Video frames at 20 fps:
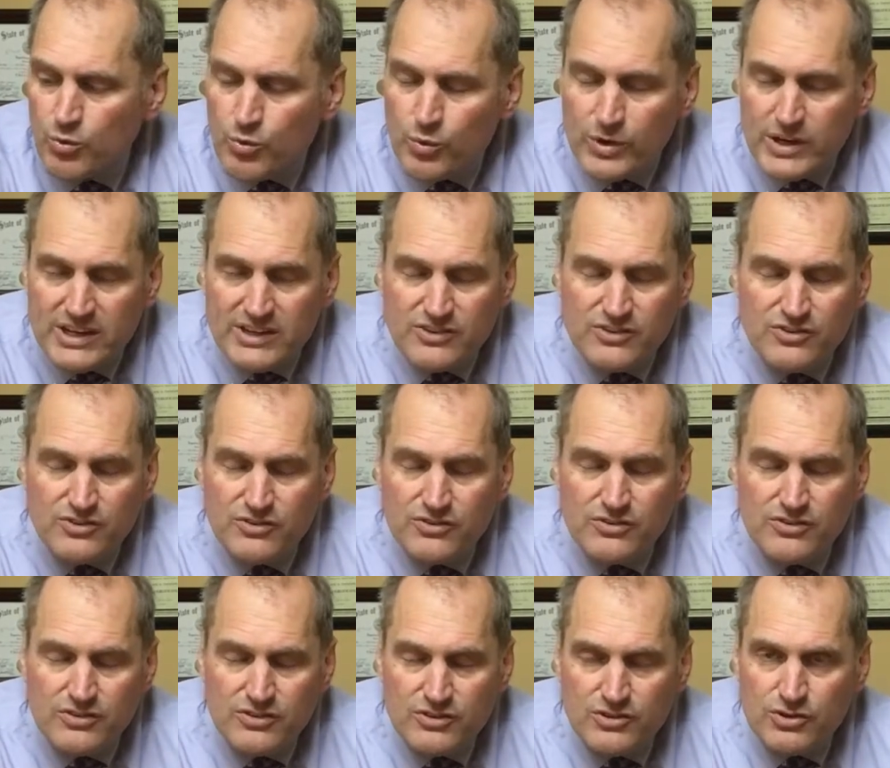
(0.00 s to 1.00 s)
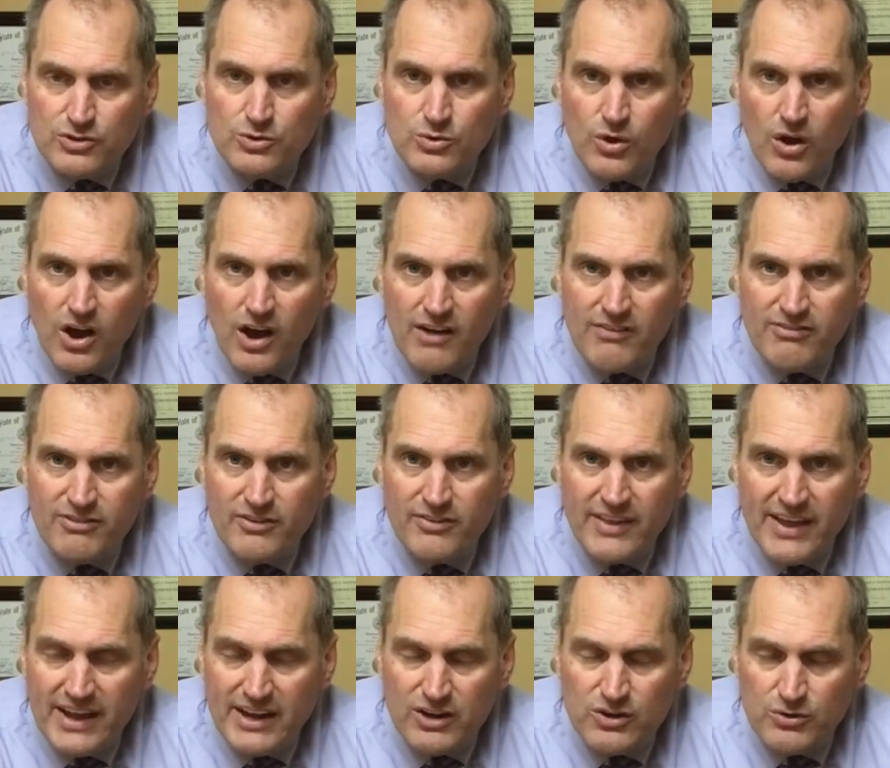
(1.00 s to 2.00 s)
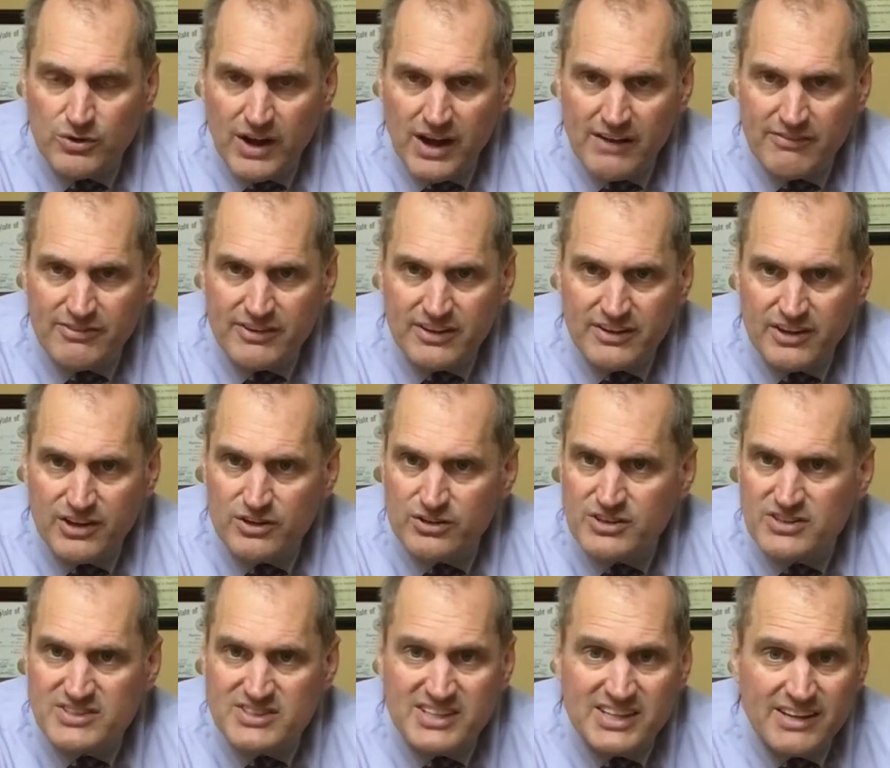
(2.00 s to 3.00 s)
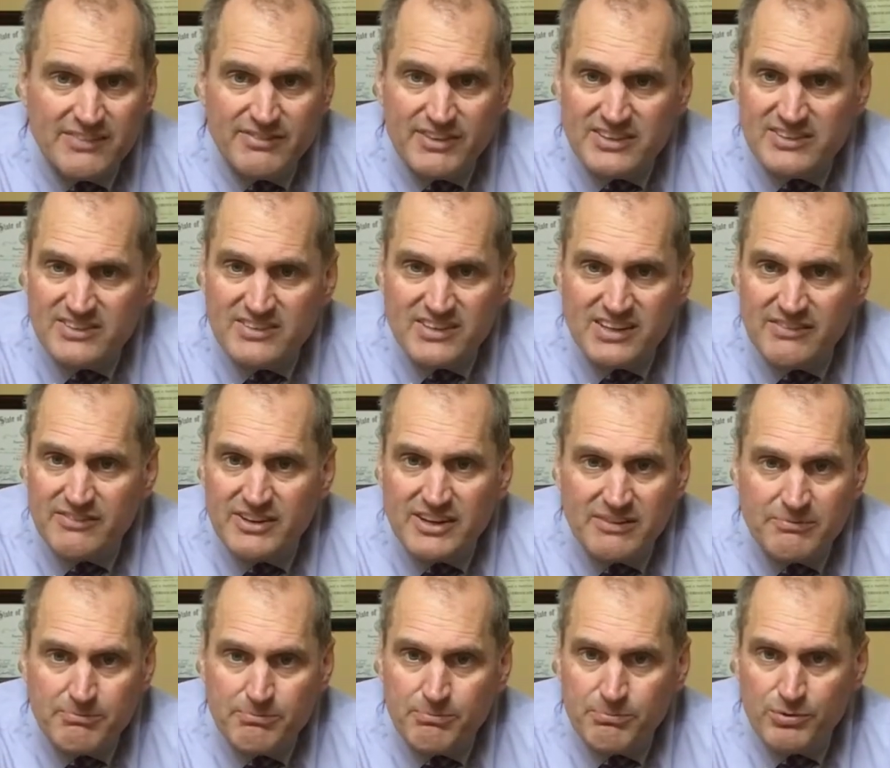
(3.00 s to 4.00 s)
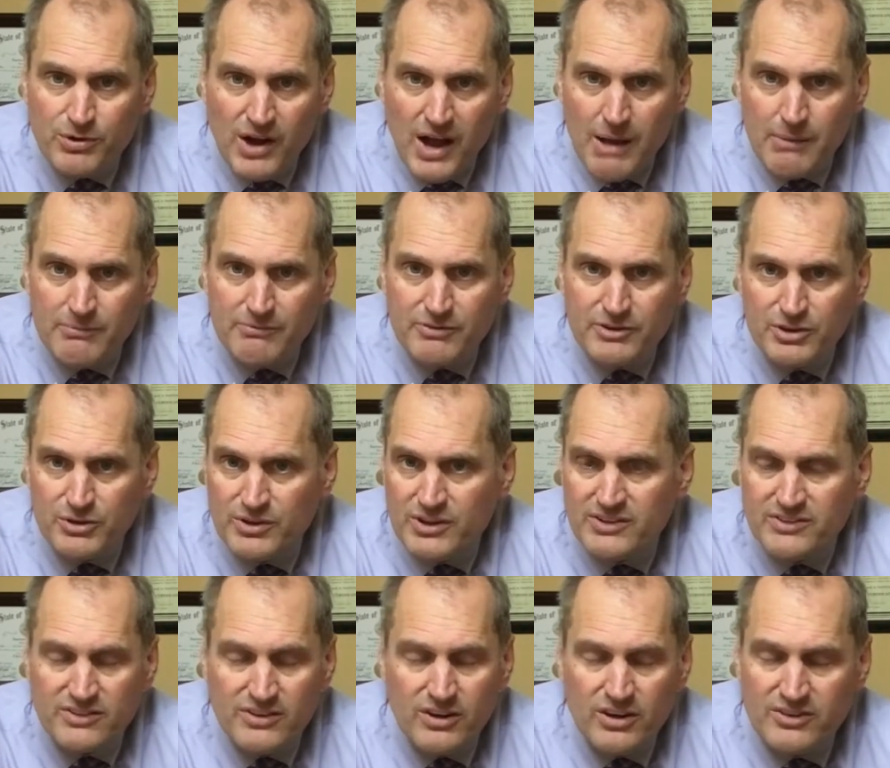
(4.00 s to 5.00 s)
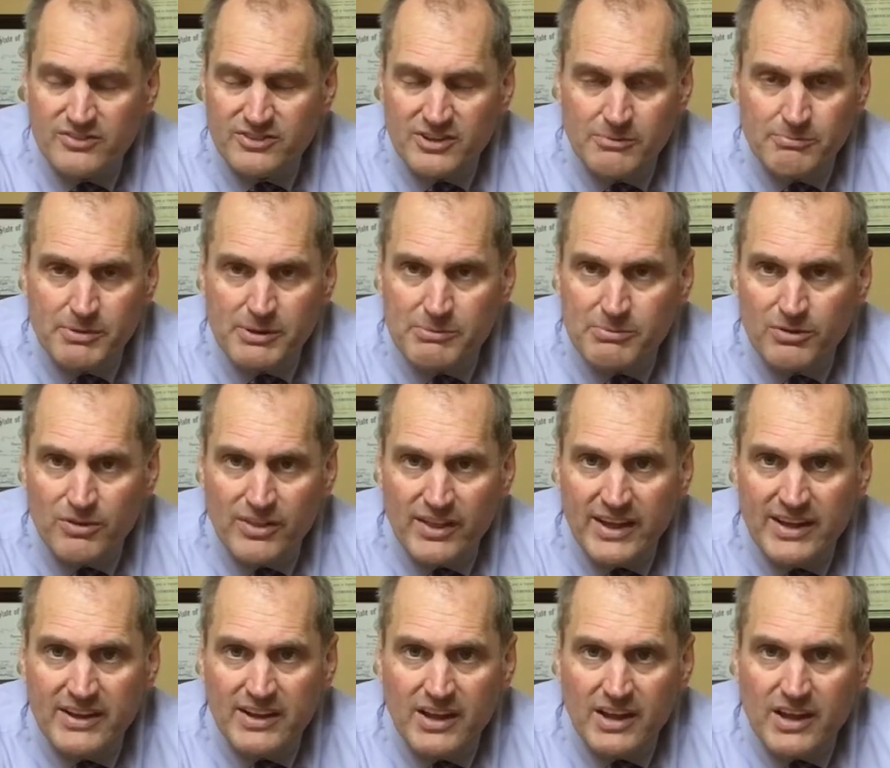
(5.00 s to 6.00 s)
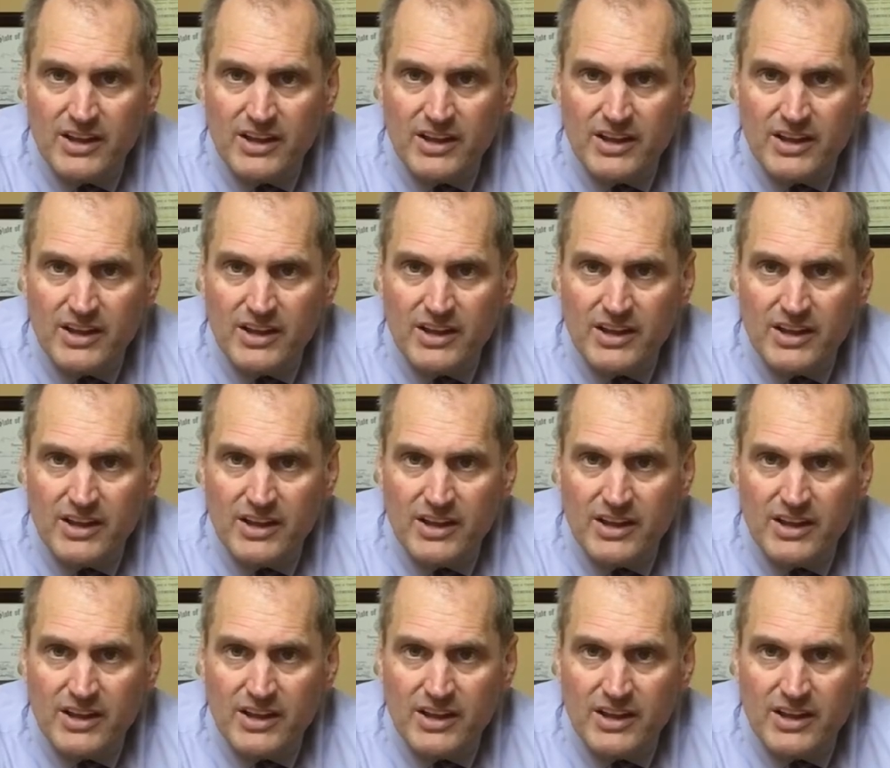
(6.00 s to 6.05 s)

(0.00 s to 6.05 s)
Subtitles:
we do offer that graphing here to see if this is even a problem for you, because there are some people that